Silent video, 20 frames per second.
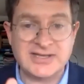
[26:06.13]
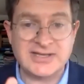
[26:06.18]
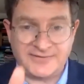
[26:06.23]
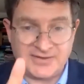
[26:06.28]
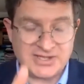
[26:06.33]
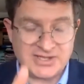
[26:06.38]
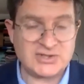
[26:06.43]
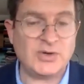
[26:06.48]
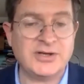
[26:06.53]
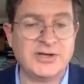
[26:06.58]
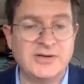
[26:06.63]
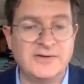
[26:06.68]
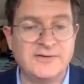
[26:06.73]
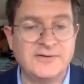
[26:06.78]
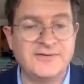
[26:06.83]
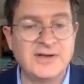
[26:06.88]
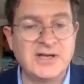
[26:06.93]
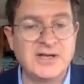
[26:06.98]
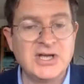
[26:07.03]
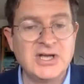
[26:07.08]
The first one
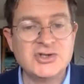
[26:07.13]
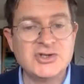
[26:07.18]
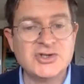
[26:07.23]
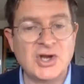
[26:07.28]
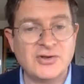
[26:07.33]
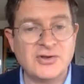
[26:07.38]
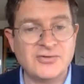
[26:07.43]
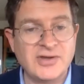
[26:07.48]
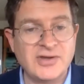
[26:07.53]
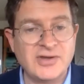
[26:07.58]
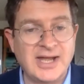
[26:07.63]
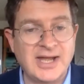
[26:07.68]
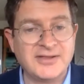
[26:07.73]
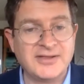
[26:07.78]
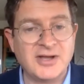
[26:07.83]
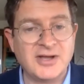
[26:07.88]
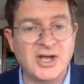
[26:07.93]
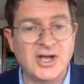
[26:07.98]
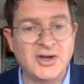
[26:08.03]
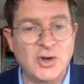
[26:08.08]
you've shown there,
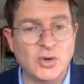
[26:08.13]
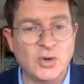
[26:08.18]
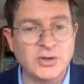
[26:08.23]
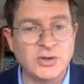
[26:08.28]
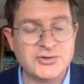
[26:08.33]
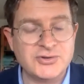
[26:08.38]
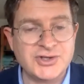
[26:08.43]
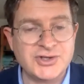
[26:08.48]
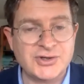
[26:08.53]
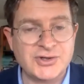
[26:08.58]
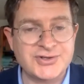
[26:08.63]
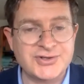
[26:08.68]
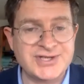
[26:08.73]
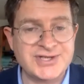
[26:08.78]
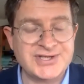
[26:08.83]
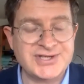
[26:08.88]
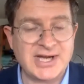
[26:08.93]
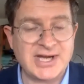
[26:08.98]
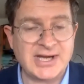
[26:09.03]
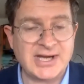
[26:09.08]
an all-new
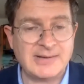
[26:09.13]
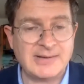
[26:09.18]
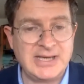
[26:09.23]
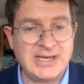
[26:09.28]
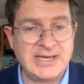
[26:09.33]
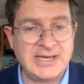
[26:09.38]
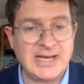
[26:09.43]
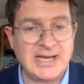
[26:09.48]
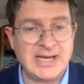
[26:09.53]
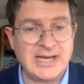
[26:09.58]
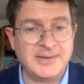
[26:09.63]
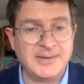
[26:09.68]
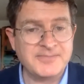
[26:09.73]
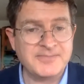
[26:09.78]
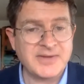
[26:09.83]
children's encyclopedia,